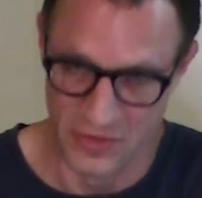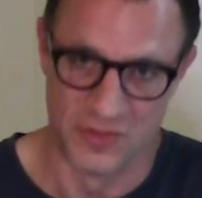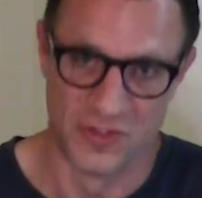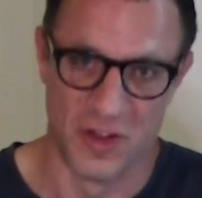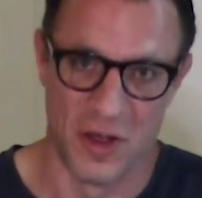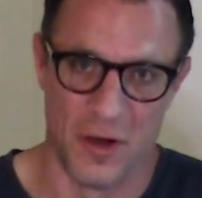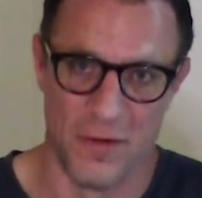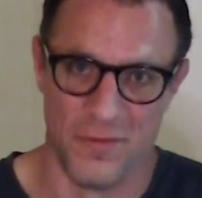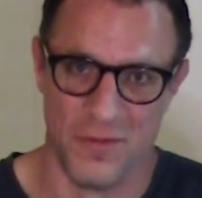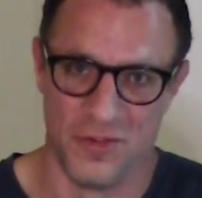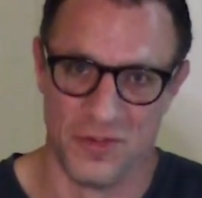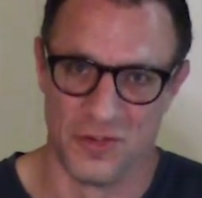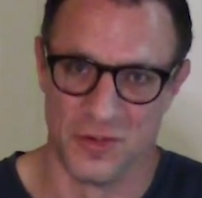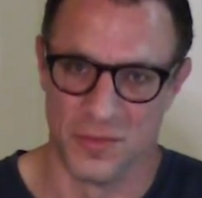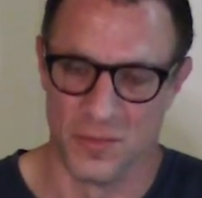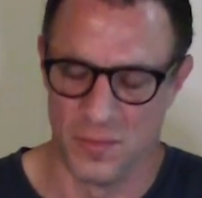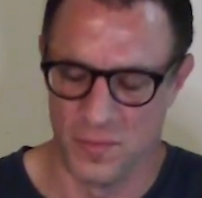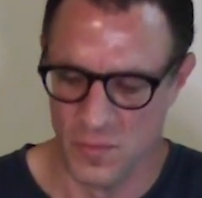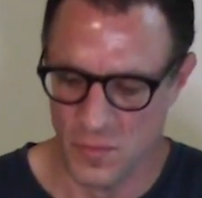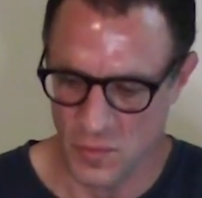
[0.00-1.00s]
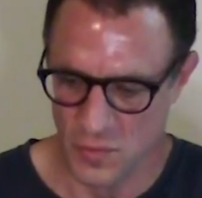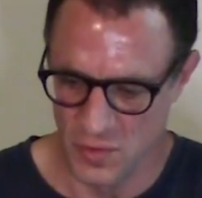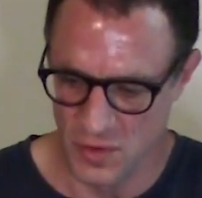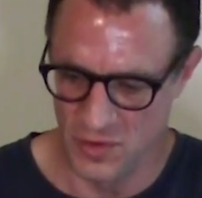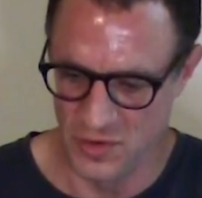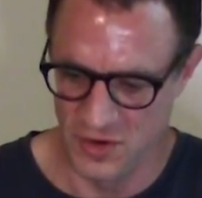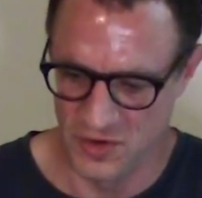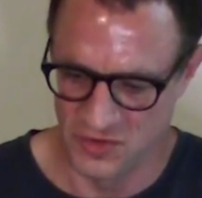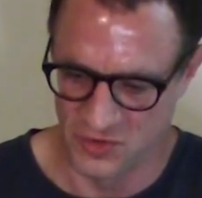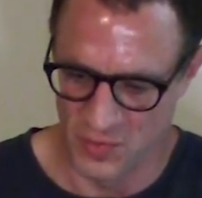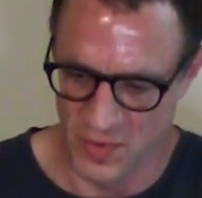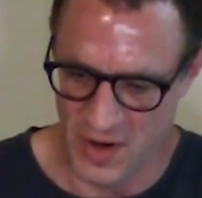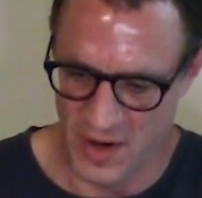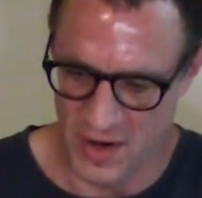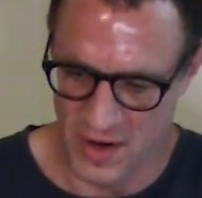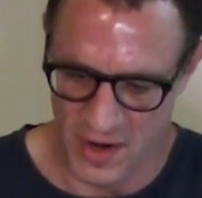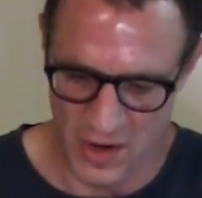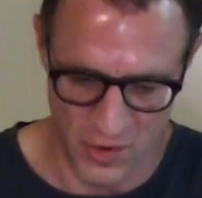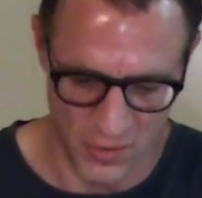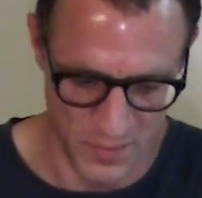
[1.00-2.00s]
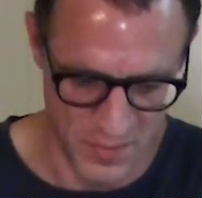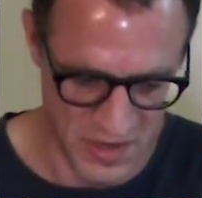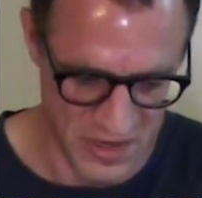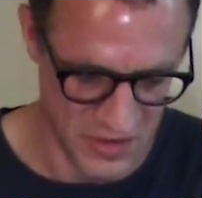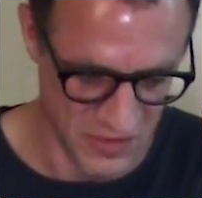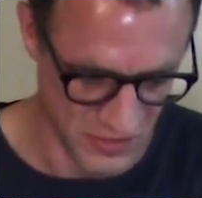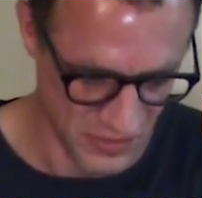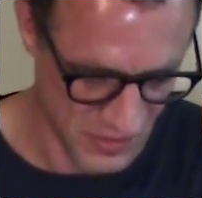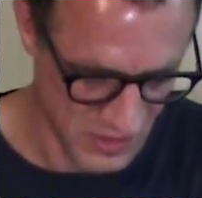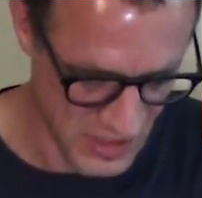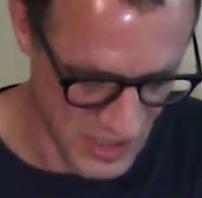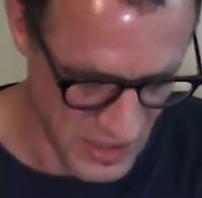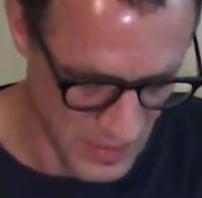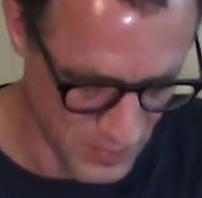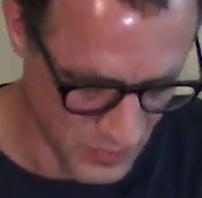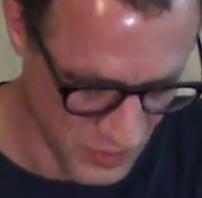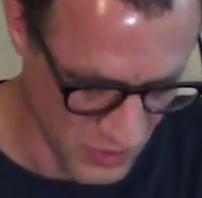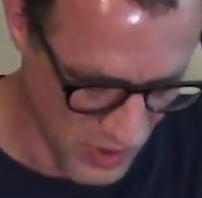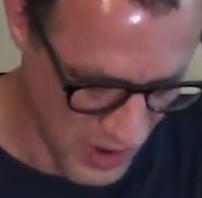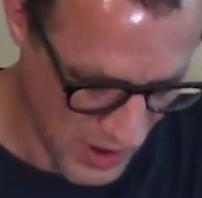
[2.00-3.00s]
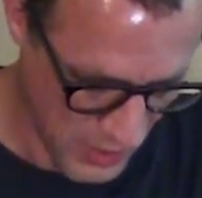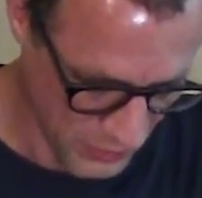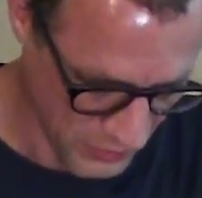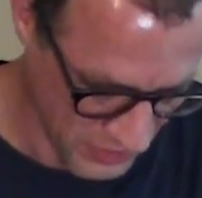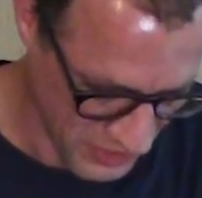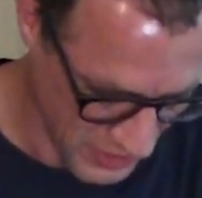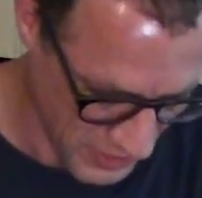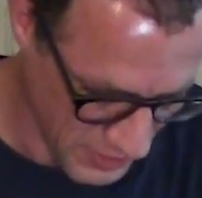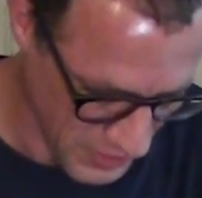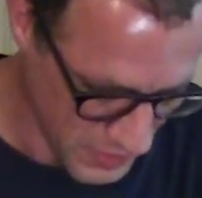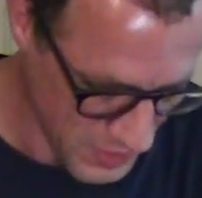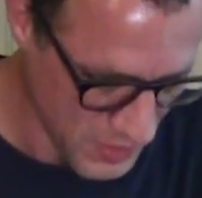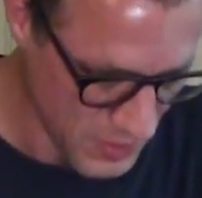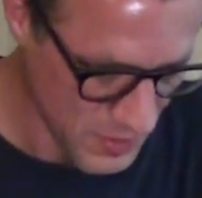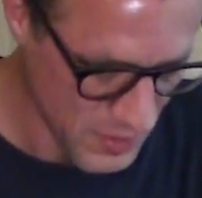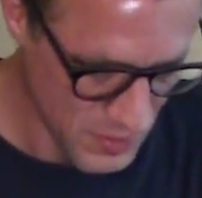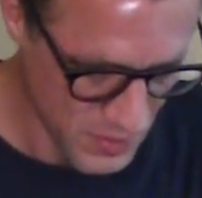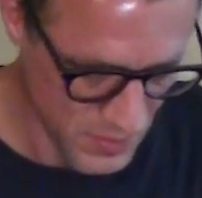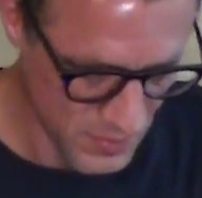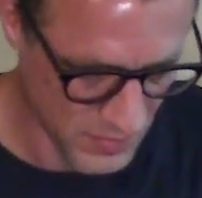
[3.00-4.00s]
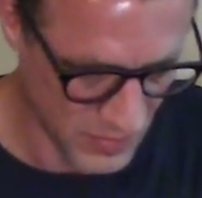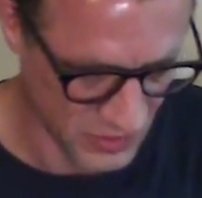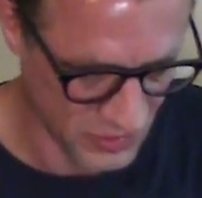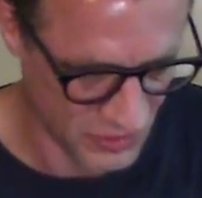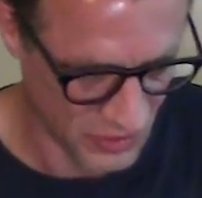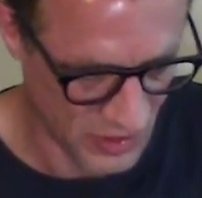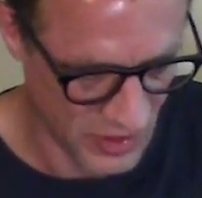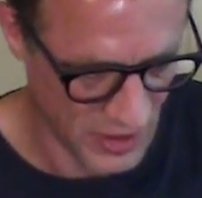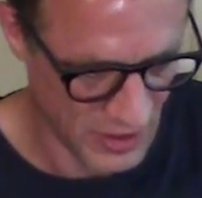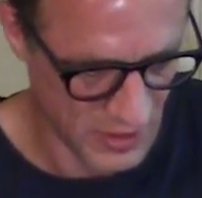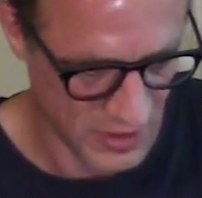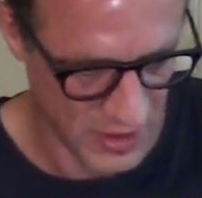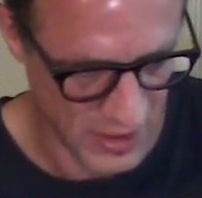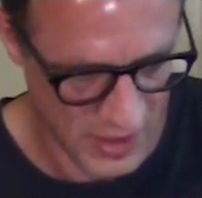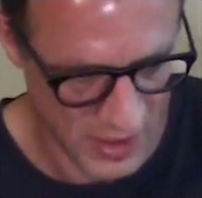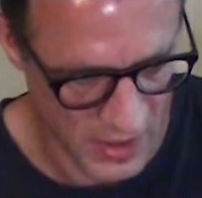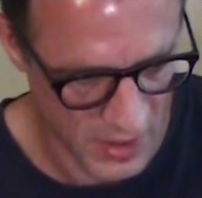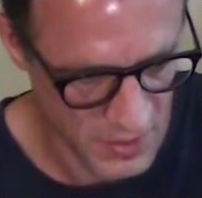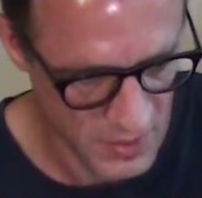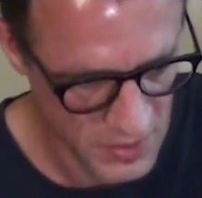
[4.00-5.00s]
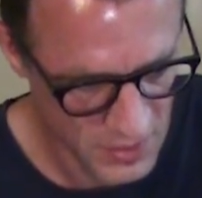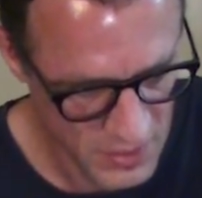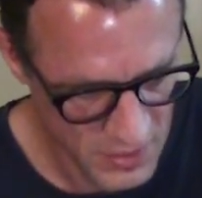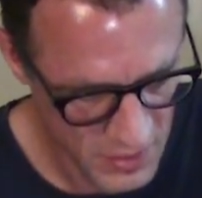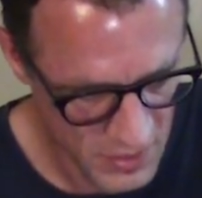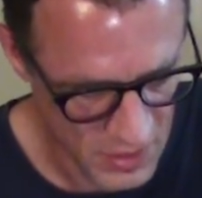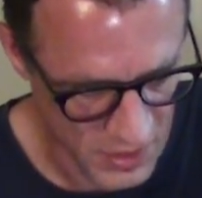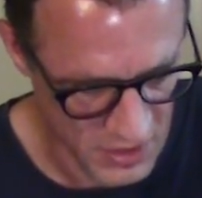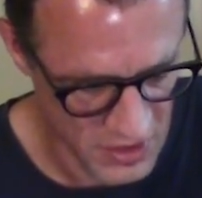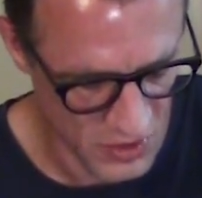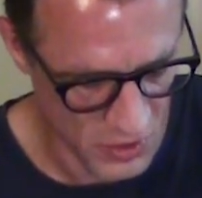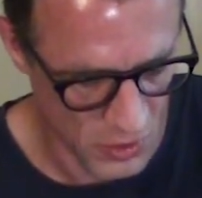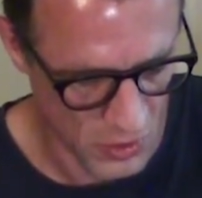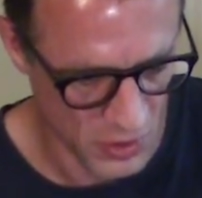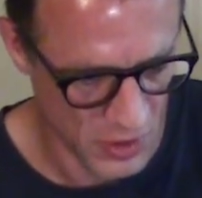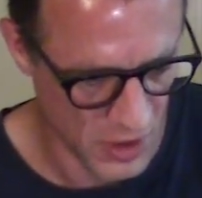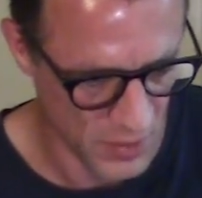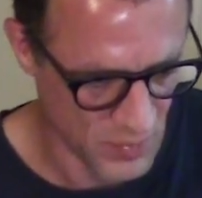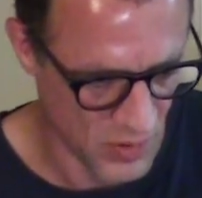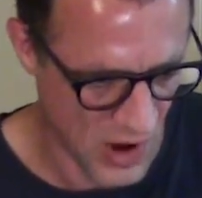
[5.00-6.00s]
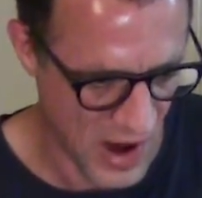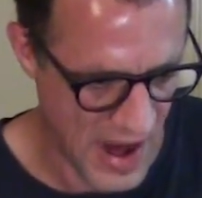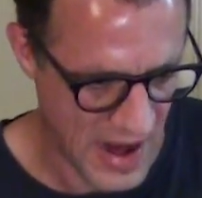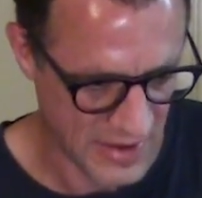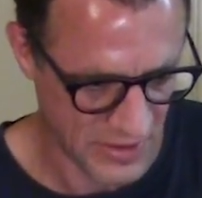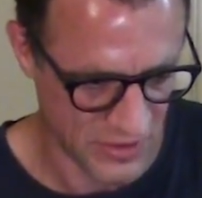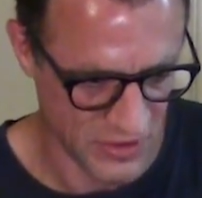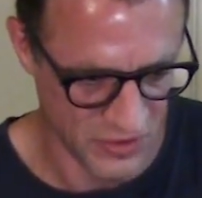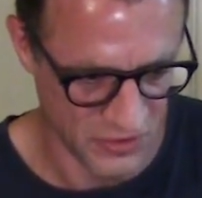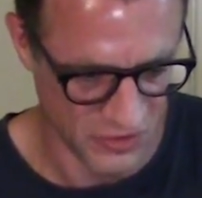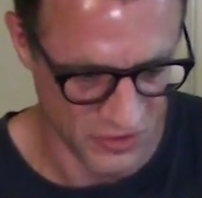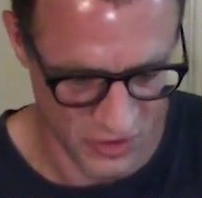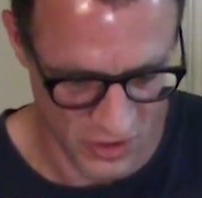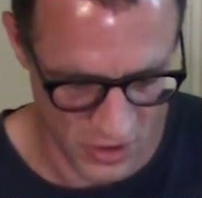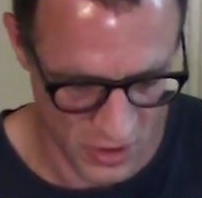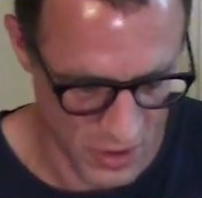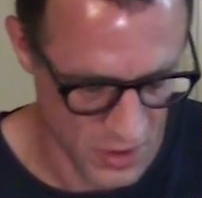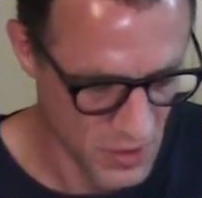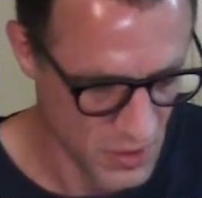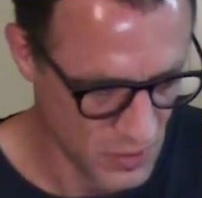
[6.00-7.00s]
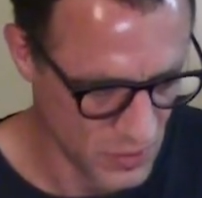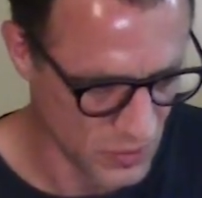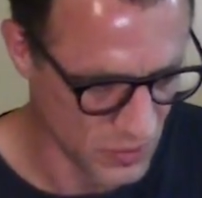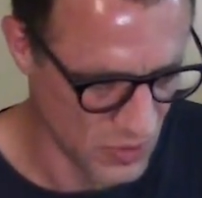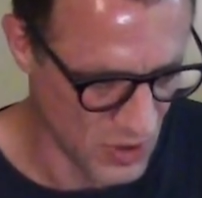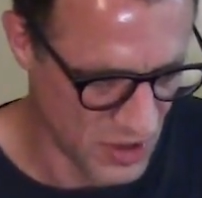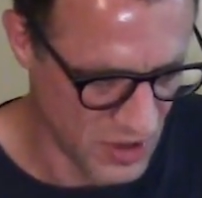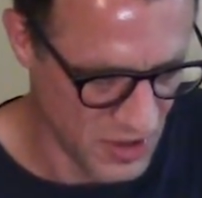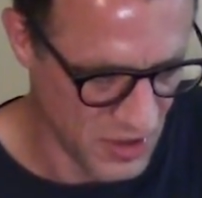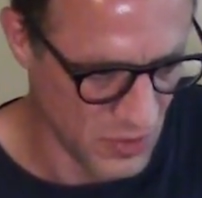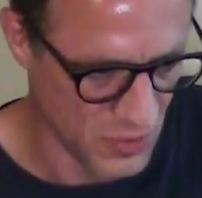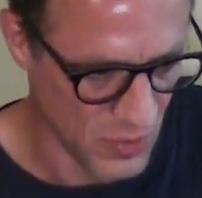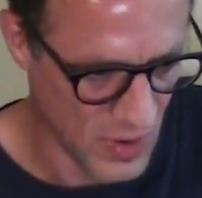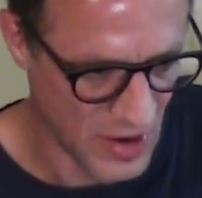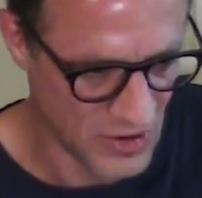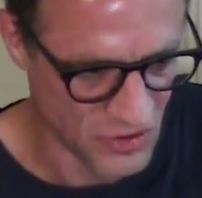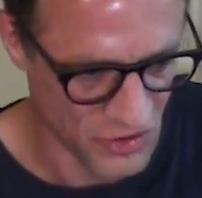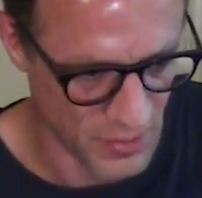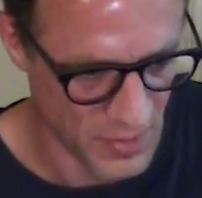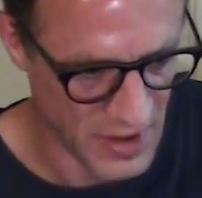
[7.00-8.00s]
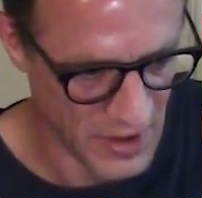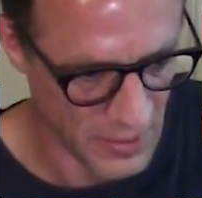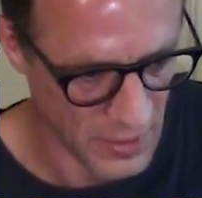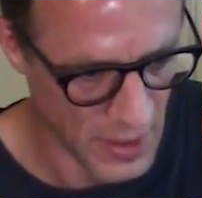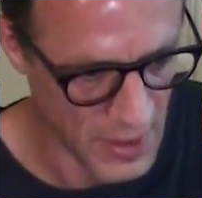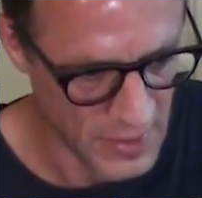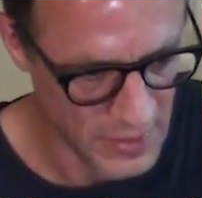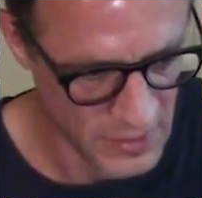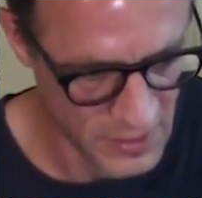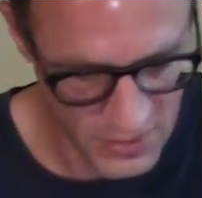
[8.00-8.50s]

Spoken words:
itself is really is a way to help me keep grounded, much like a yoga practice or running regimen.